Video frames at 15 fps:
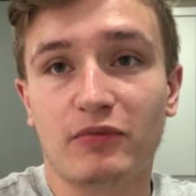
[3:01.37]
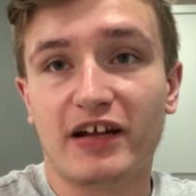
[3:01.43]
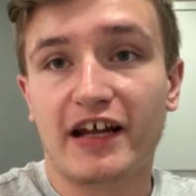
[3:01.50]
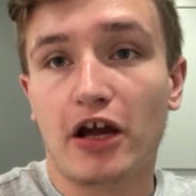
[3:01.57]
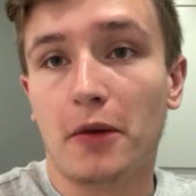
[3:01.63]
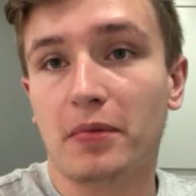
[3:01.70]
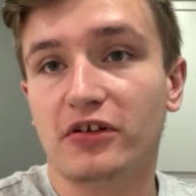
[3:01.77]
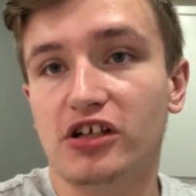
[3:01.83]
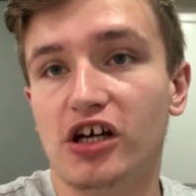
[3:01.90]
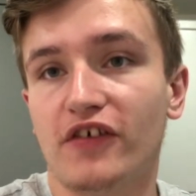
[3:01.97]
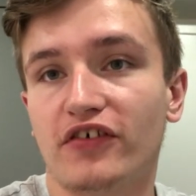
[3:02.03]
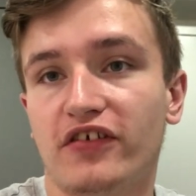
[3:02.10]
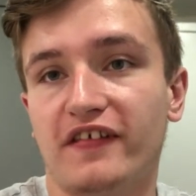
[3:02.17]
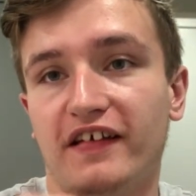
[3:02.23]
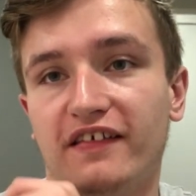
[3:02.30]
when I opened the
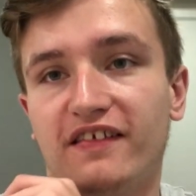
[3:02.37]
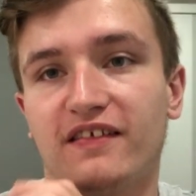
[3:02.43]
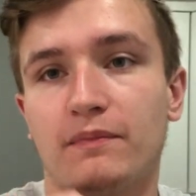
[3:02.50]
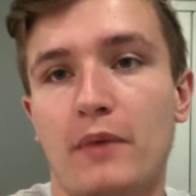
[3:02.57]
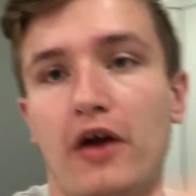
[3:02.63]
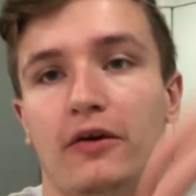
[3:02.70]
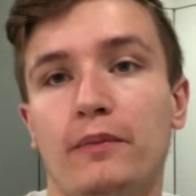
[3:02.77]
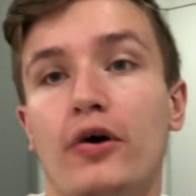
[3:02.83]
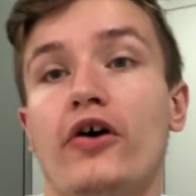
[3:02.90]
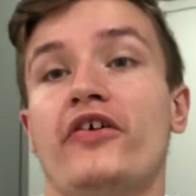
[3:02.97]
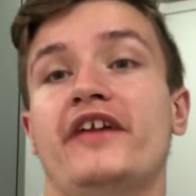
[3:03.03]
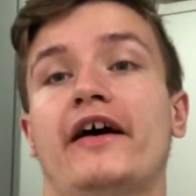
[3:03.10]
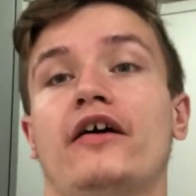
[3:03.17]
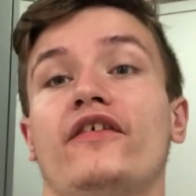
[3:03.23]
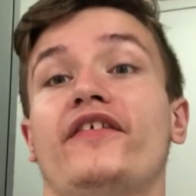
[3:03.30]
oven it was like smoke
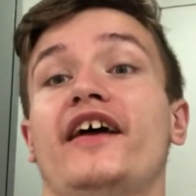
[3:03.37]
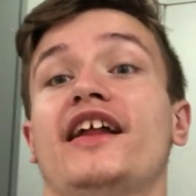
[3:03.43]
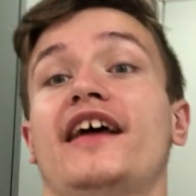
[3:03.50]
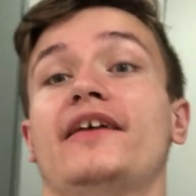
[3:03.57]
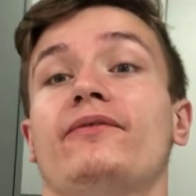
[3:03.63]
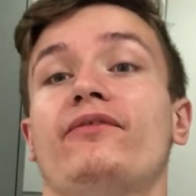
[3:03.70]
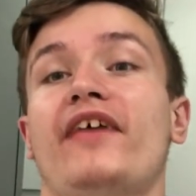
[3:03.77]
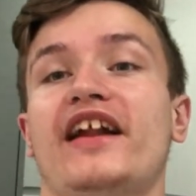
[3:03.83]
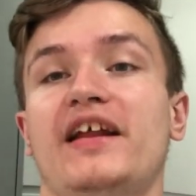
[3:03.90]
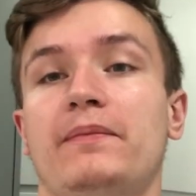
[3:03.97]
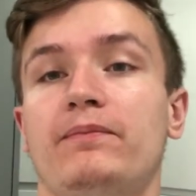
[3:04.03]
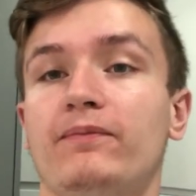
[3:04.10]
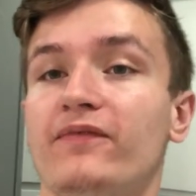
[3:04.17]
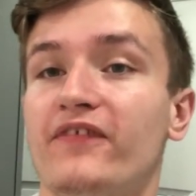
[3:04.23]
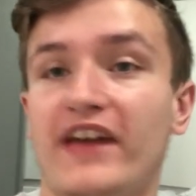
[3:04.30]
pouring out of it like really
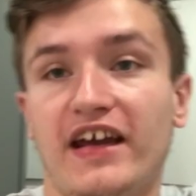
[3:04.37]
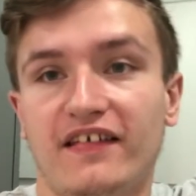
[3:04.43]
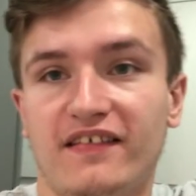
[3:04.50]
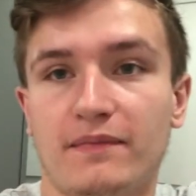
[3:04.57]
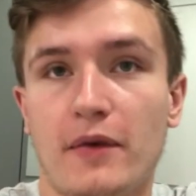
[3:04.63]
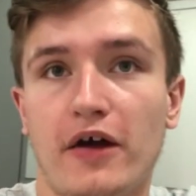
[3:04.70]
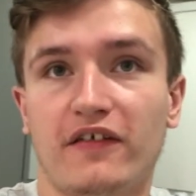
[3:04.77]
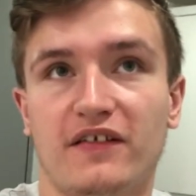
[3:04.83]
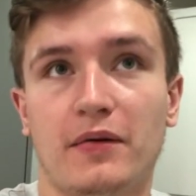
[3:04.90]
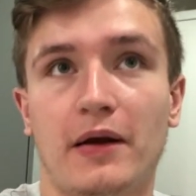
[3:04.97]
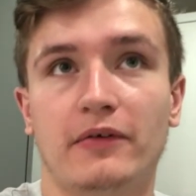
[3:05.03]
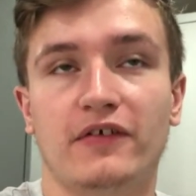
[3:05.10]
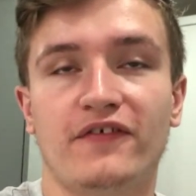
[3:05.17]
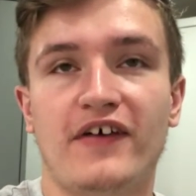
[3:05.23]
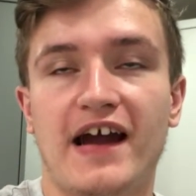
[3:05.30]
thick smoke
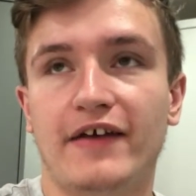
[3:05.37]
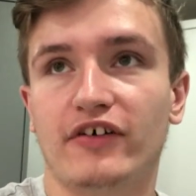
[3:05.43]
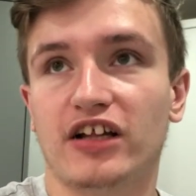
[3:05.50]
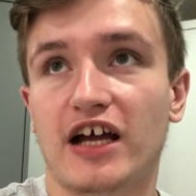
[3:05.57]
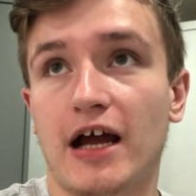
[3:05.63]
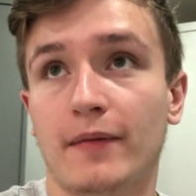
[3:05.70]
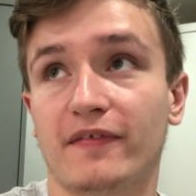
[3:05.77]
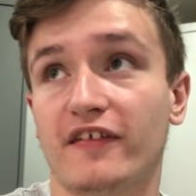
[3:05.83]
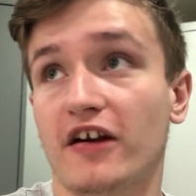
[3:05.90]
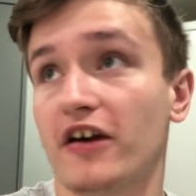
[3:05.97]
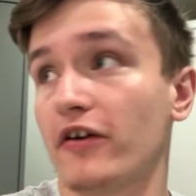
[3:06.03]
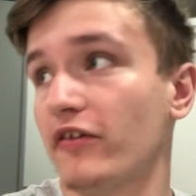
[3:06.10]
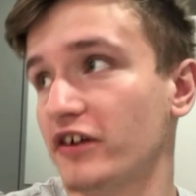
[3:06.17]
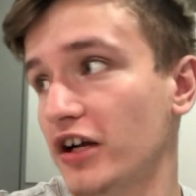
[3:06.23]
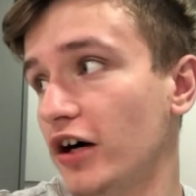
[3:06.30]
like the fire alarm
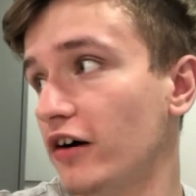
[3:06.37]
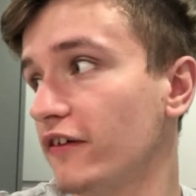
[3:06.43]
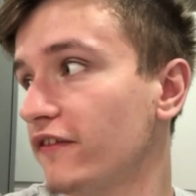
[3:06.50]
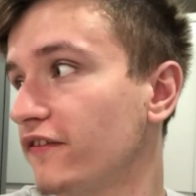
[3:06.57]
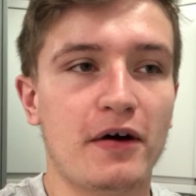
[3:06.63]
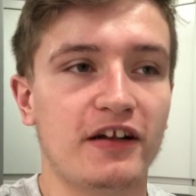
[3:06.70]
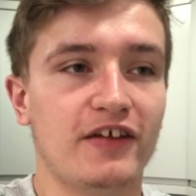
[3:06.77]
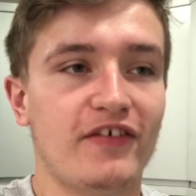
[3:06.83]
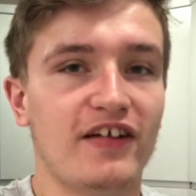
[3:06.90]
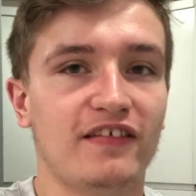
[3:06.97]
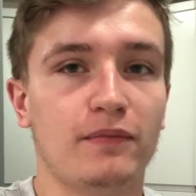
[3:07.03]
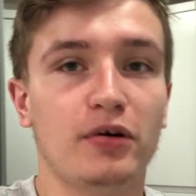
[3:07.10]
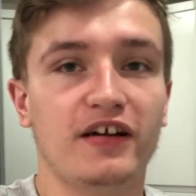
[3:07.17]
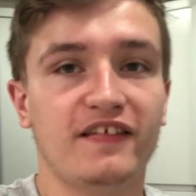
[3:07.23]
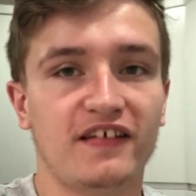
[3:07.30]
started going off and I've
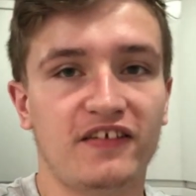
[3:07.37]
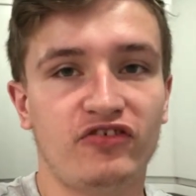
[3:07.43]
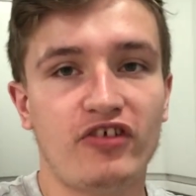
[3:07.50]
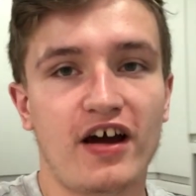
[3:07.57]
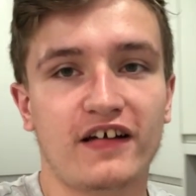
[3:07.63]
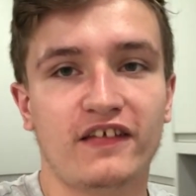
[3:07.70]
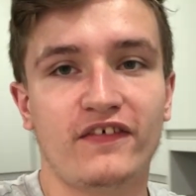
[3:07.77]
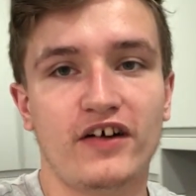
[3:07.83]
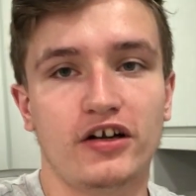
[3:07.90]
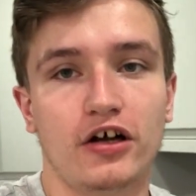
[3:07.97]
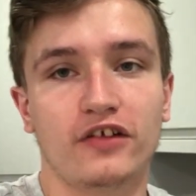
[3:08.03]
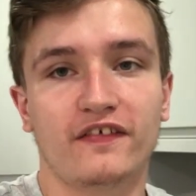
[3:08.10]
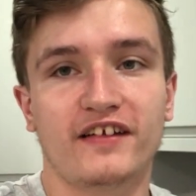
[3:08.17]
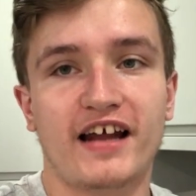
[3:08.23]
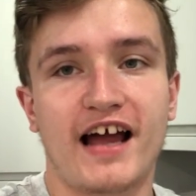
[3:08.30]
had to put this extractor fan
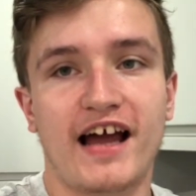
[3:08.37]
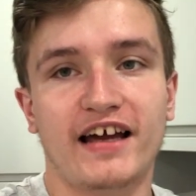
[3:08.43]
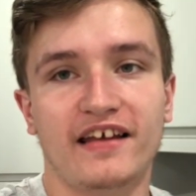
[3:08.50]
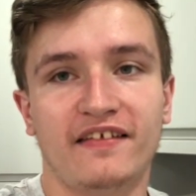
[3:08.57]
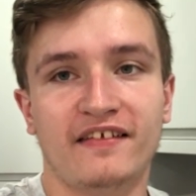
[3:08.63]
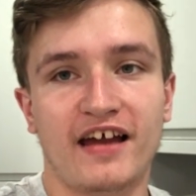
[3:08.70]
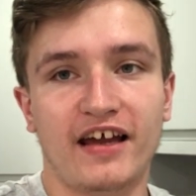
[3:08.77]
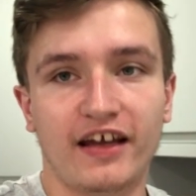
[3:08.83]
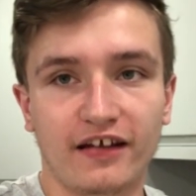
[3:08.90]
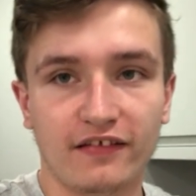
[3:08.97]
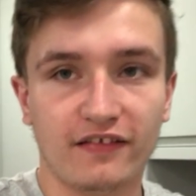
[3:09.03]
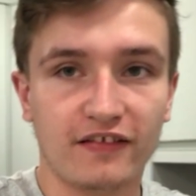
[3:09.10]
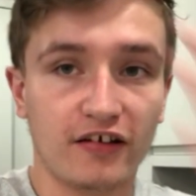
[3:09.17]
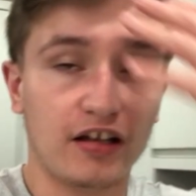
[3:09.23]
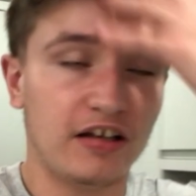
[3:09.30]
on to the high
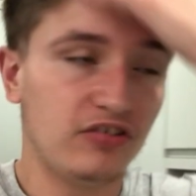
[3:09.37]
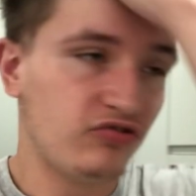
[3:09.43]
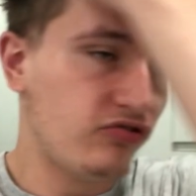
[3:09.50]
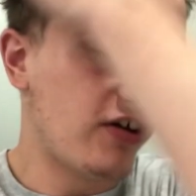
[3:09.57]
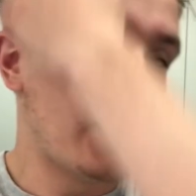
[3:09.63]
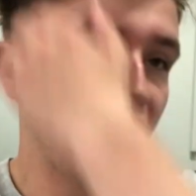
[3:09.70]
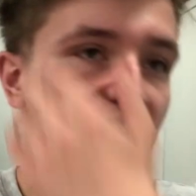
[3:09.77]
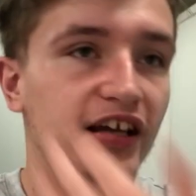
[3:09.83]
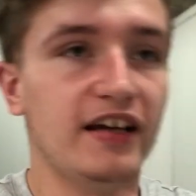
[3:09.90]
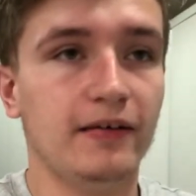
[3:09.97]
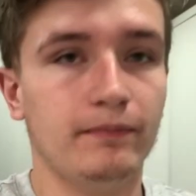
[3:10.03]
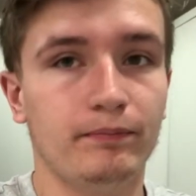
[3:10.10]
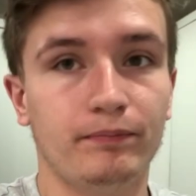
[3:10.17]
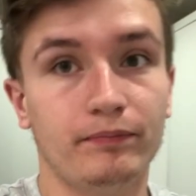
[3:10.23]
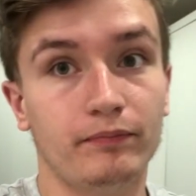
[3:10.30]
setting to like try and
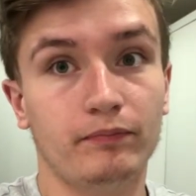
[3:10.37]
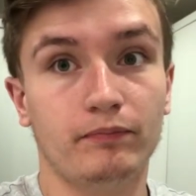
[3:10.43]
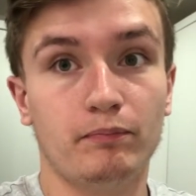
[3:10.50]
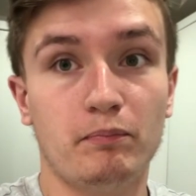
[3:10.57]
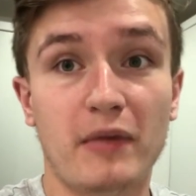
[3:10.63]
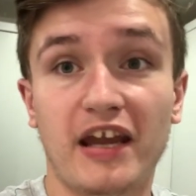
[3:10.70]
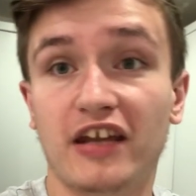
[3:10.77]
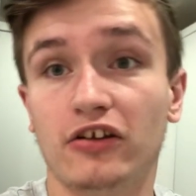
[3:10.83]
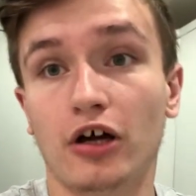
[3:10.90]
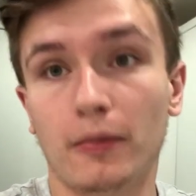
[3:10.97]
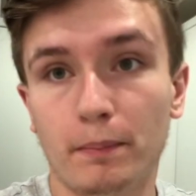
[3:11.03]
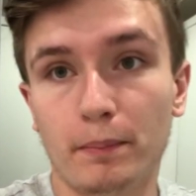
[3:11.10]
like make it not